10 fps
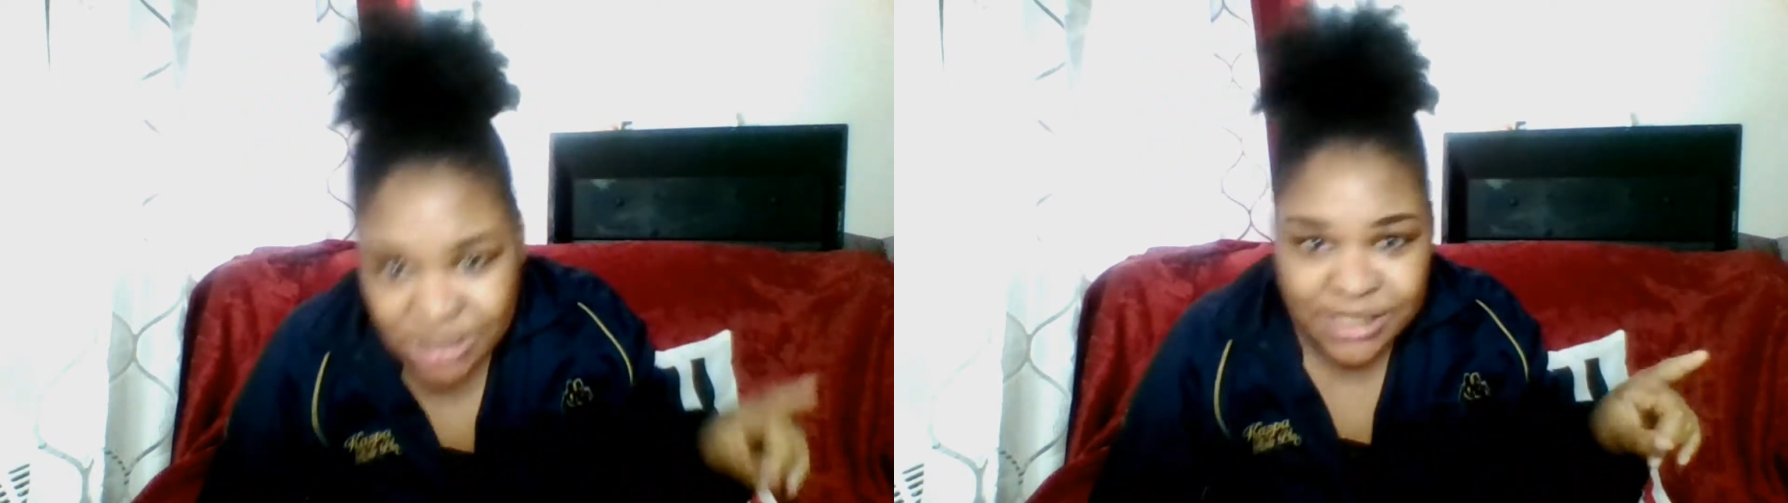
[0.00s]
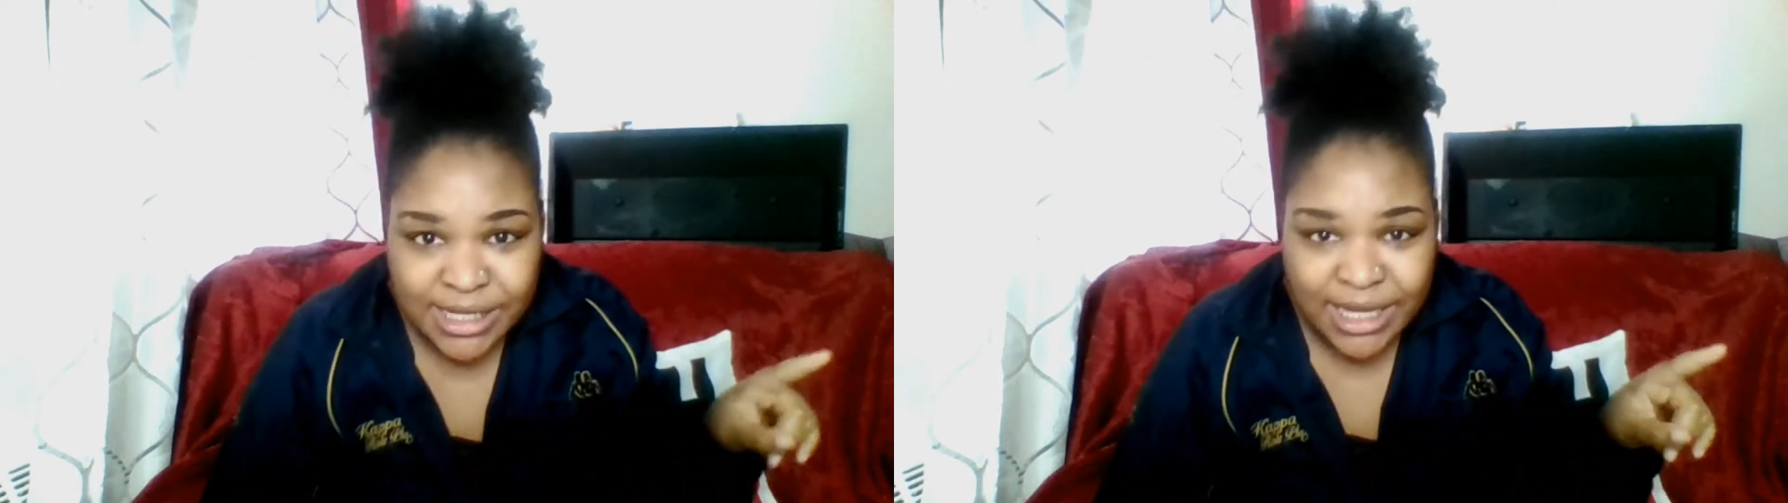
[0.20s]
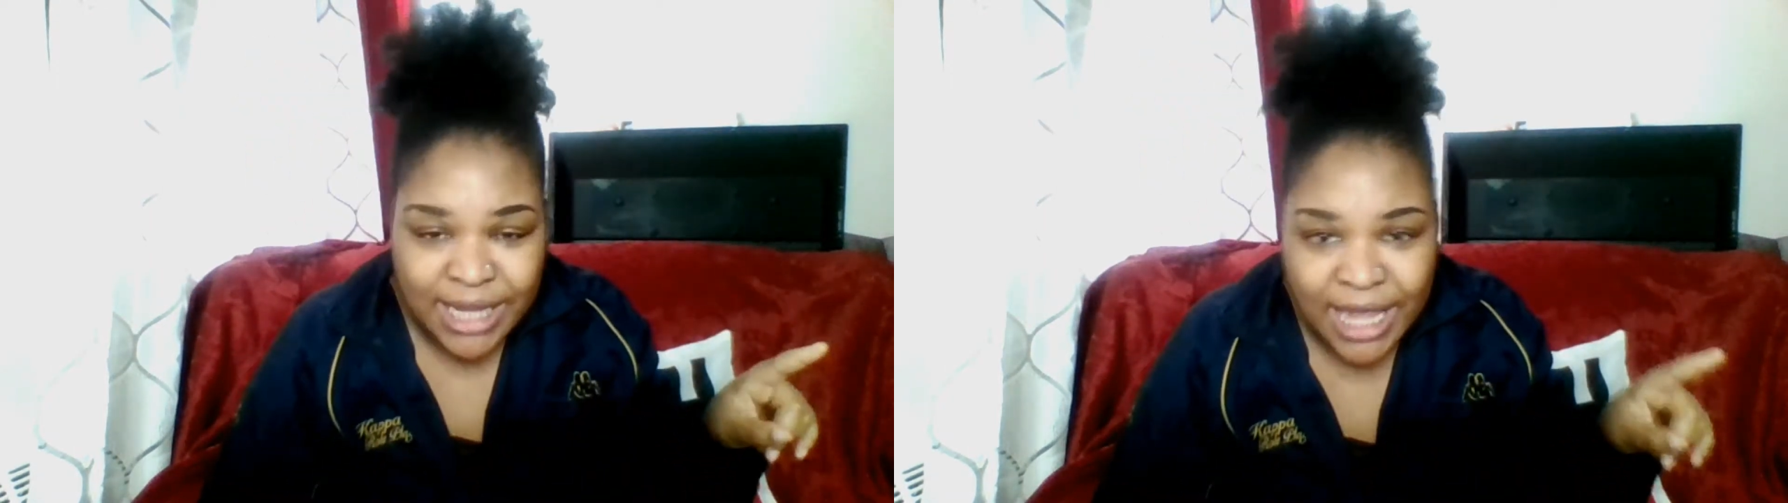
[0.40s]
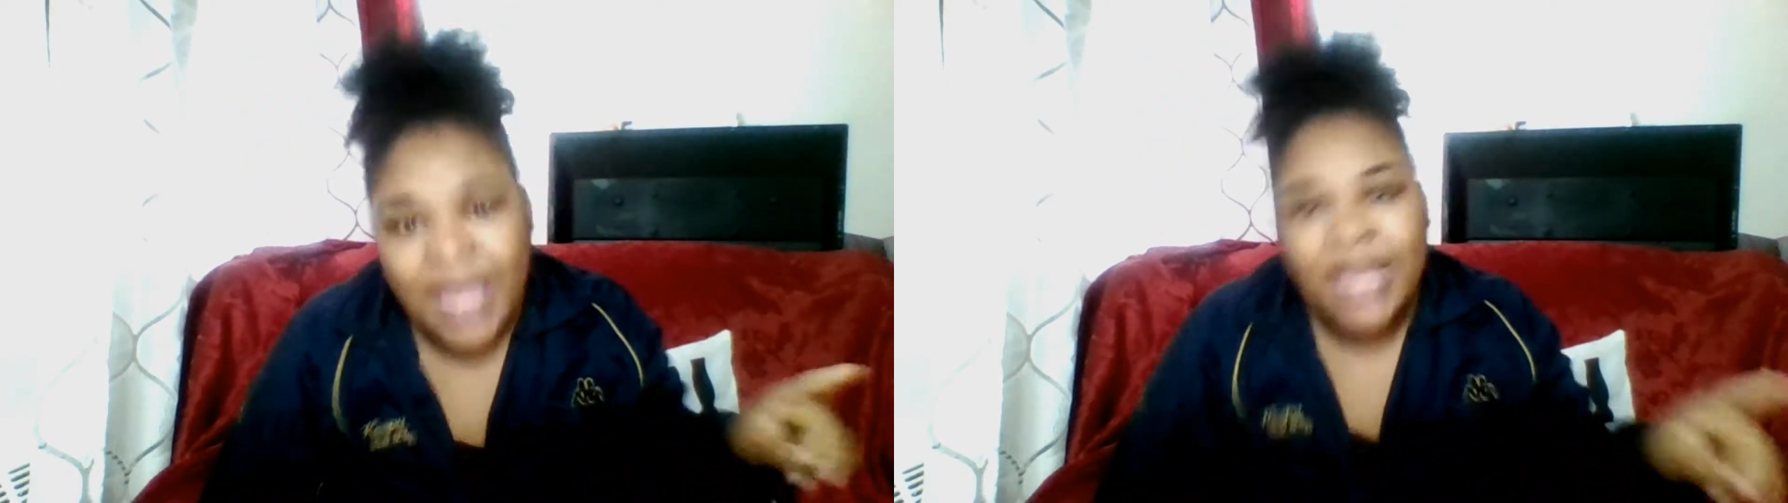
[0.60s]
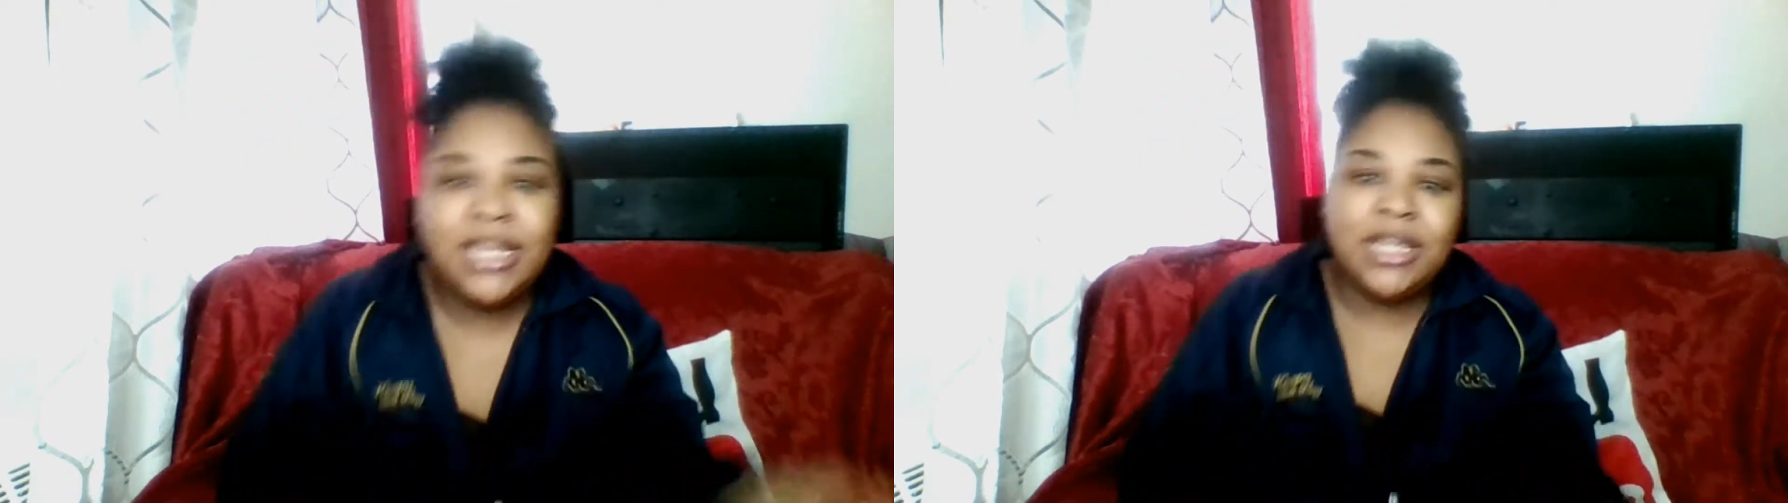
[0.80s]
it
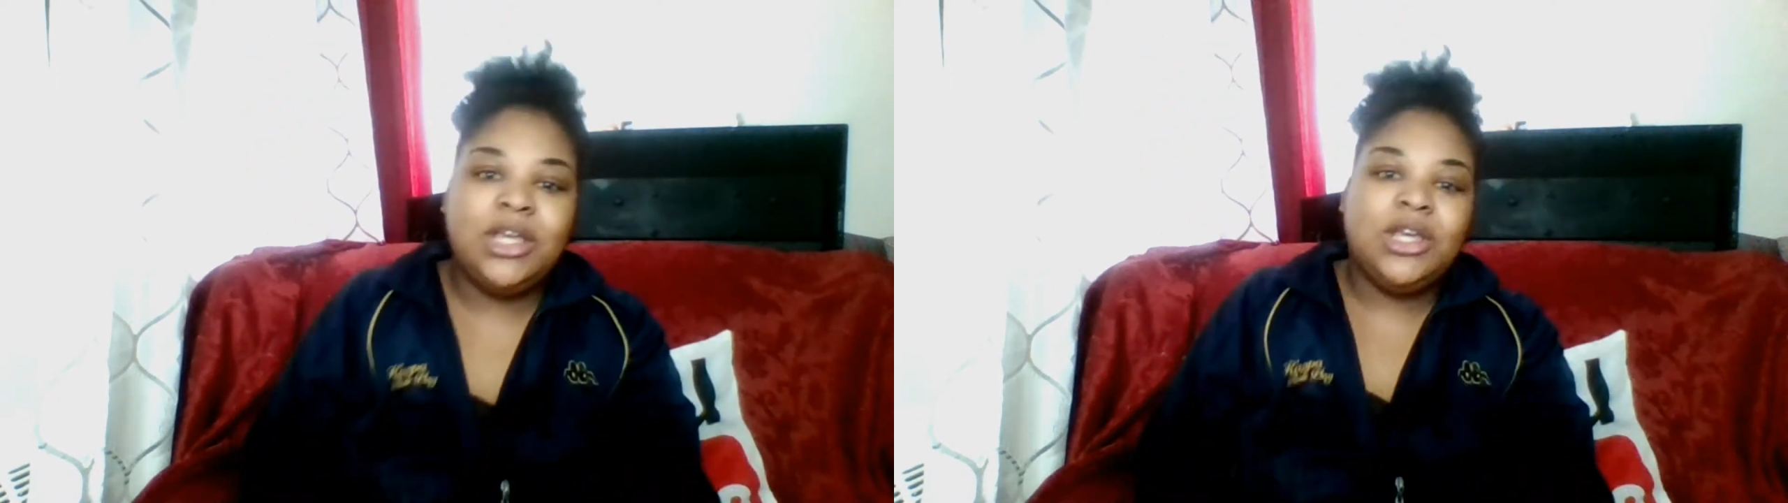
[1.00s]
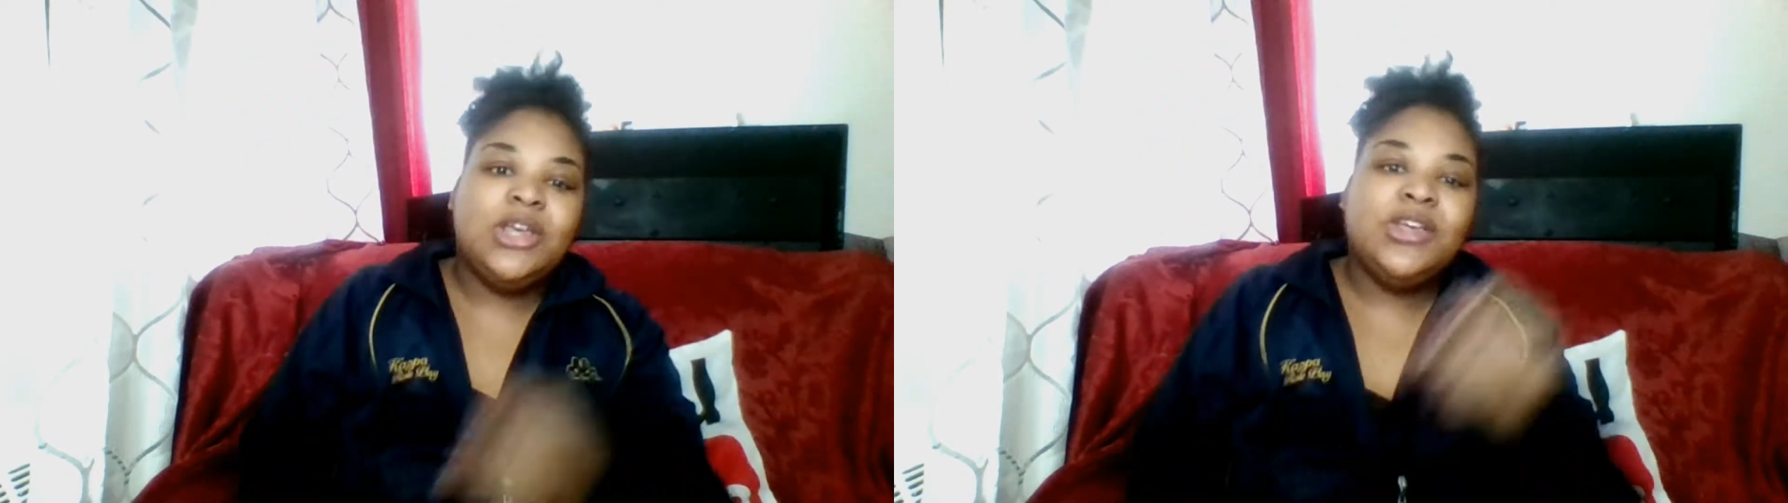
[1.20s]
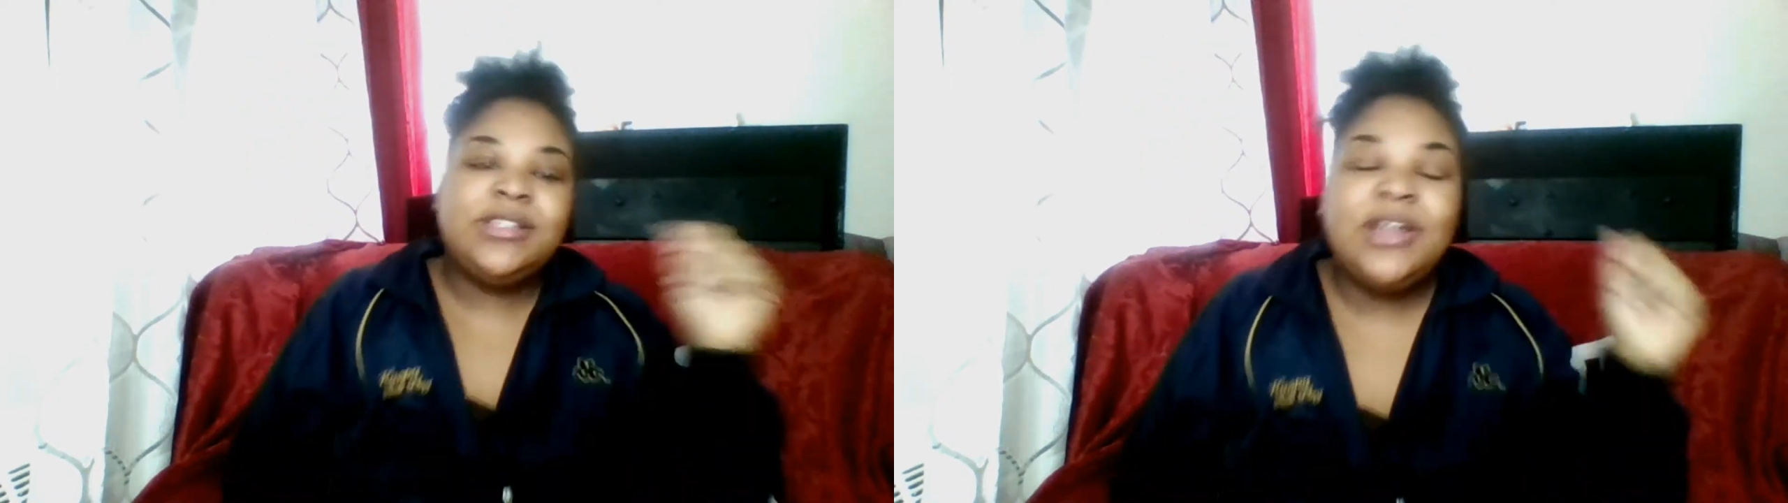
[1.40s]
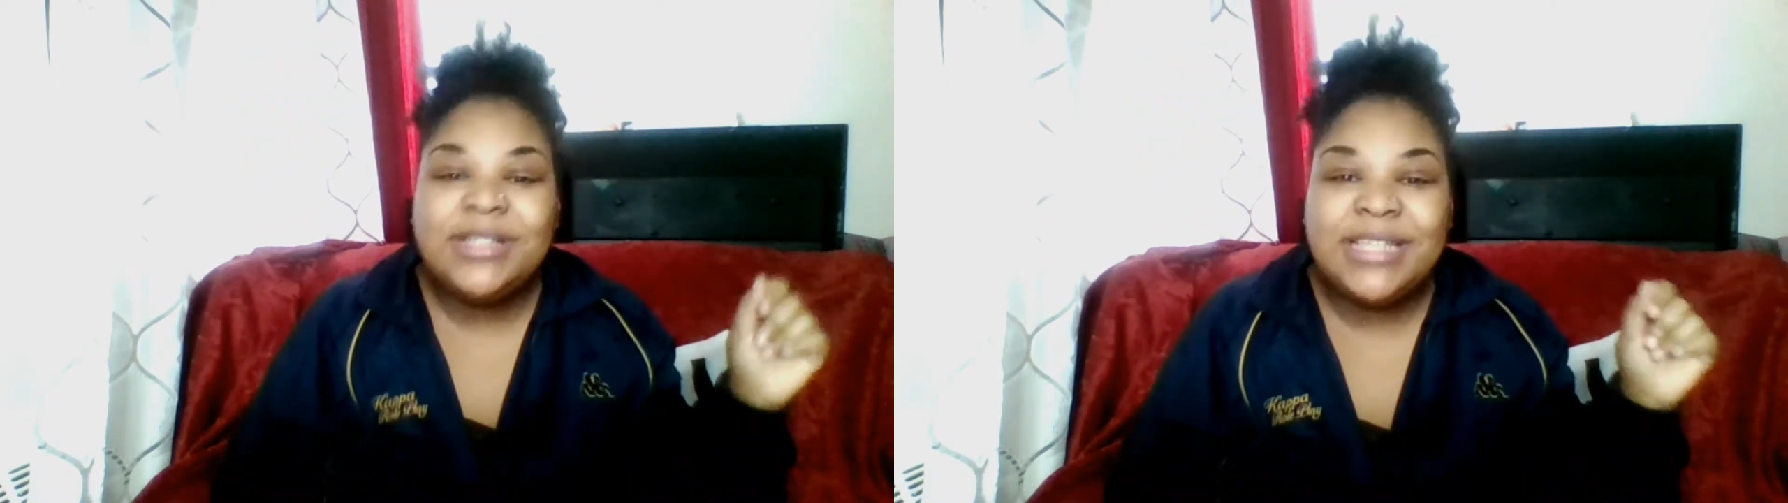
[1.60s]
again. So